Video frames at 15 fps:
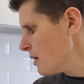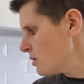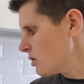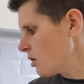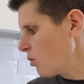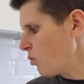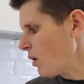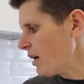
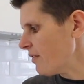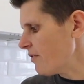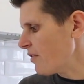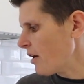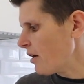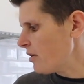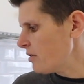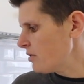so 1 of
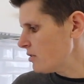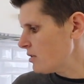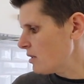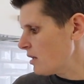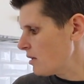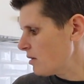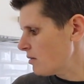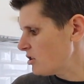those
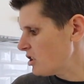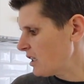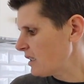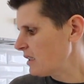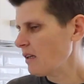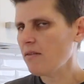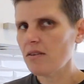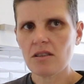chicken
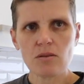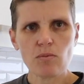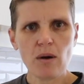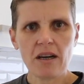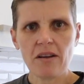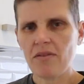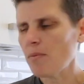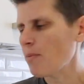livers,
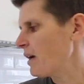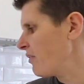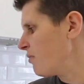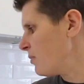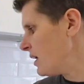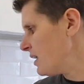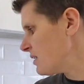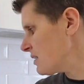1 of the beef
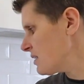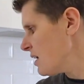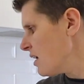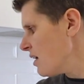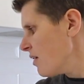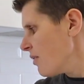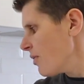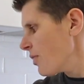mince,
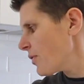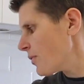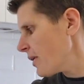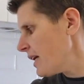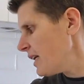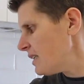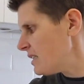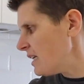
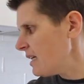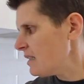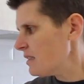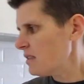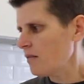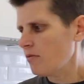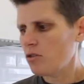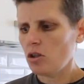3
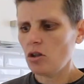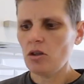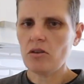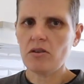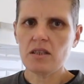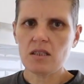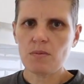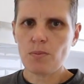tins of tuna
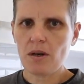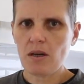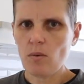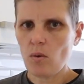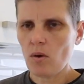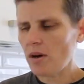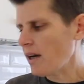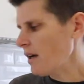in spring
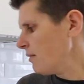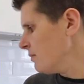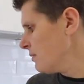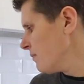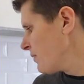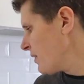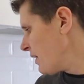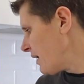water,
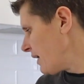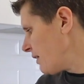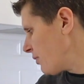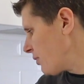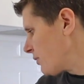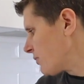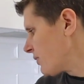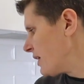
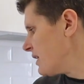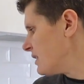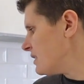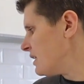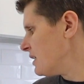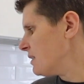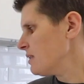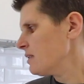and 3
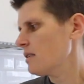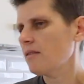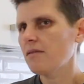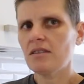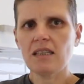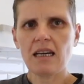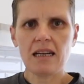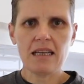tins of
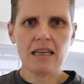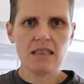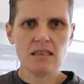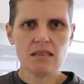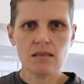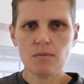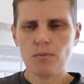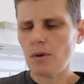sardines
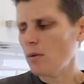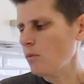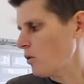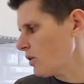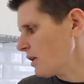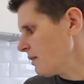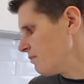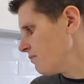in spring
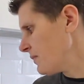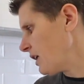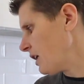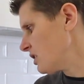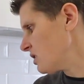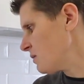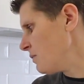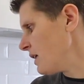water, and
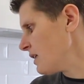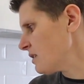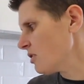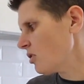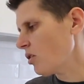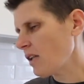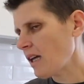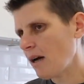I just mix it
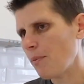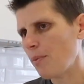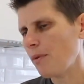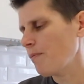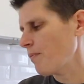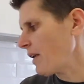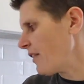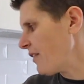all up.
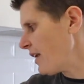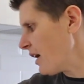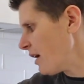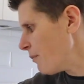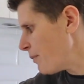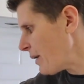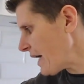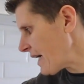And then
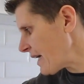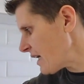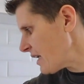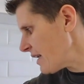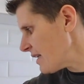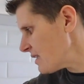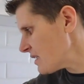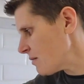I bag it
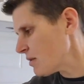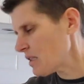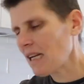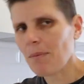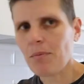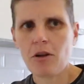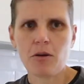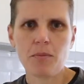in some
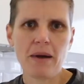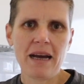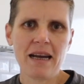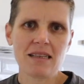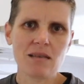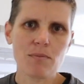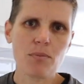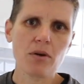Snaplock
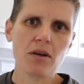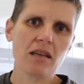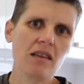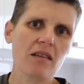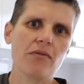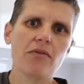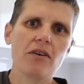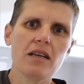bags and put it in
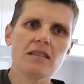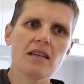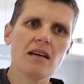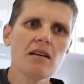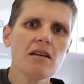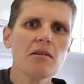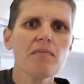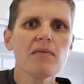the
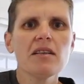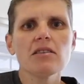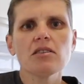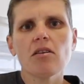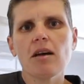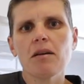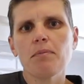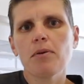freezer.
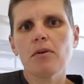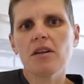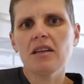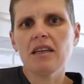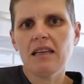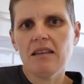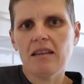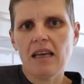So I put it
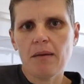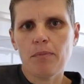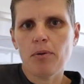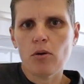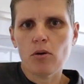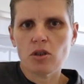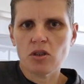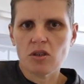in their
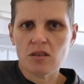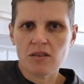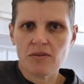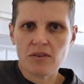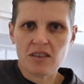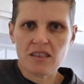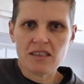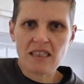portions
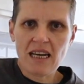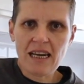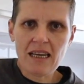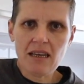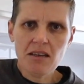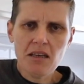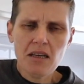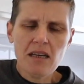for the
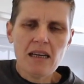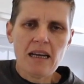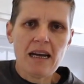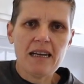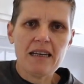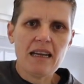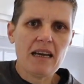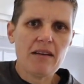day,
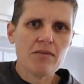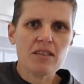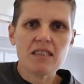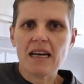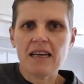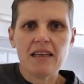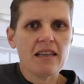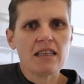and every
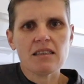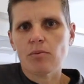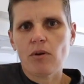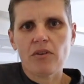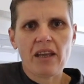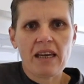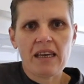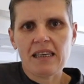day that's
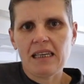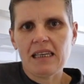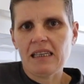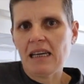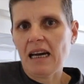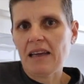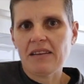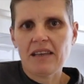what they
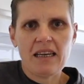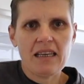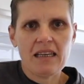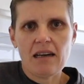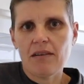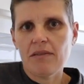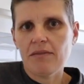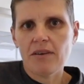eat, and they
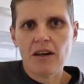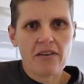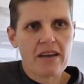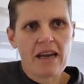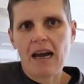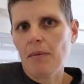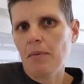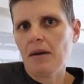are very
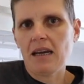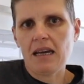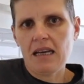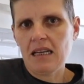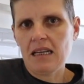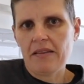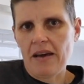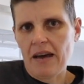happy
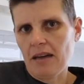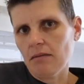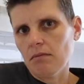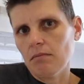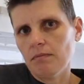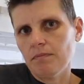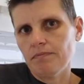eating that.